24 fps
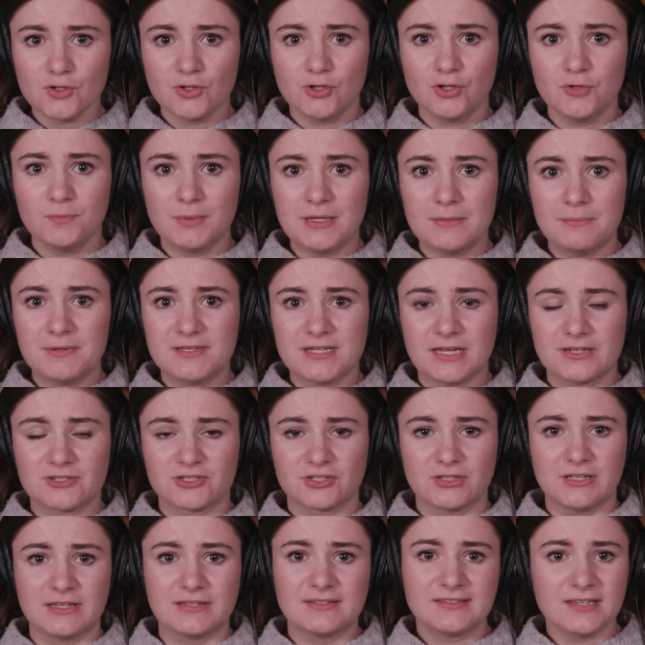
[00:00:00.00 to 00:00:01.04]
could be
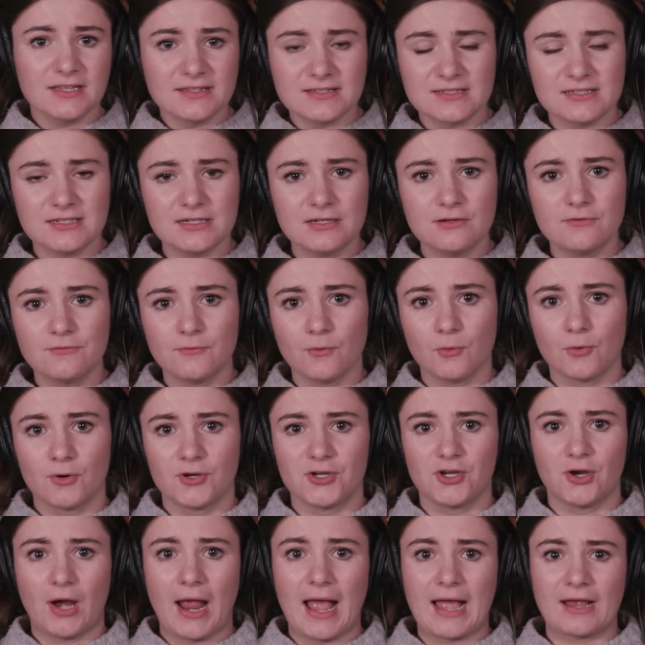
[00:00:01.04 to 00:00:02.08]
potentially sensitive or
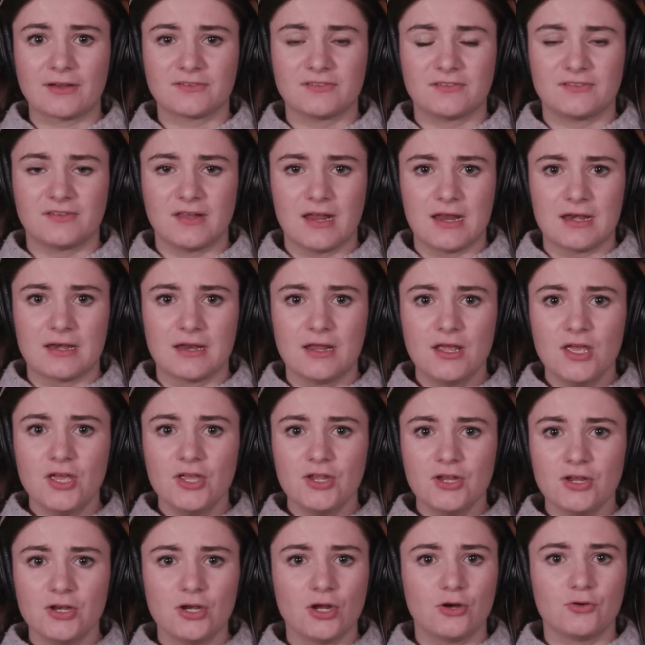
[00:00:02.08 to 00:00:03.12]
you're accessing,
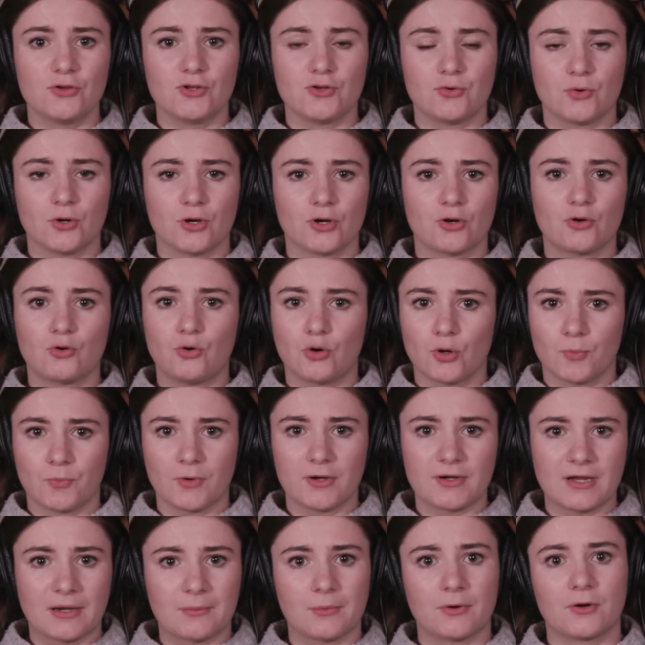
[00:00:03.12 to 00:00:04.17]
you know, your
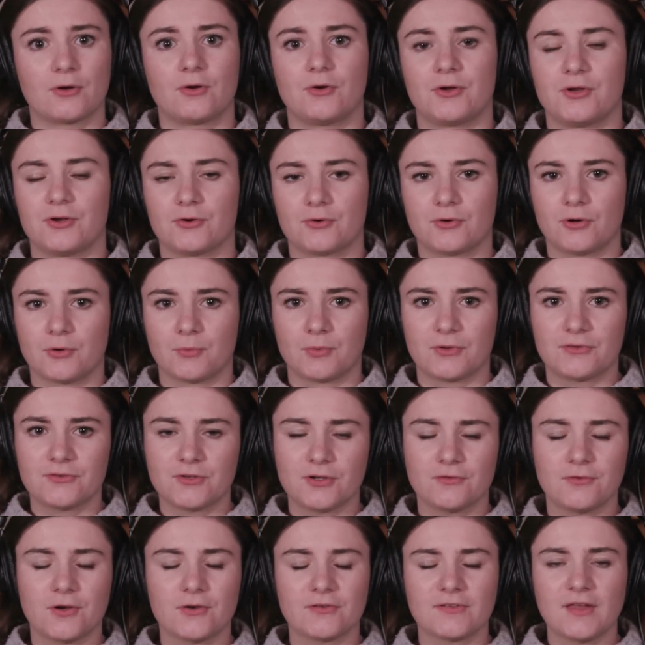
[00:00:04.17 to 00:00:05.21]
corporate network or your corporate
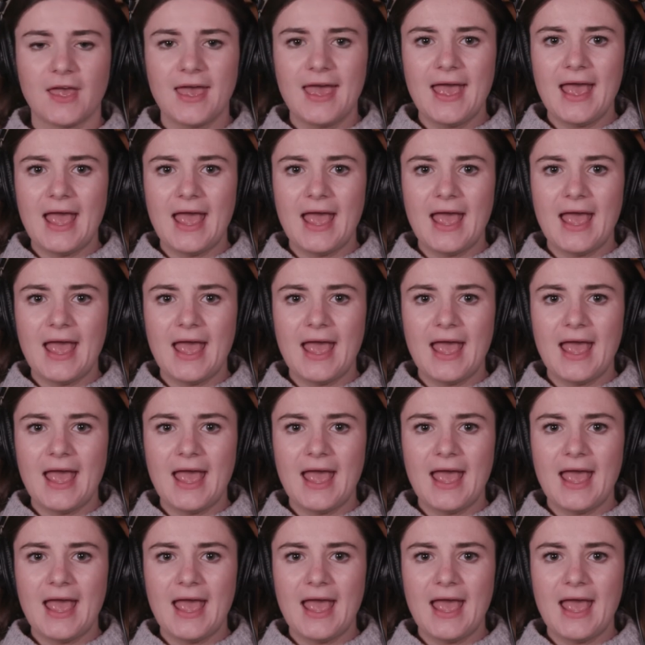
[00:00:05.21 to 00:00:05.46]
servers.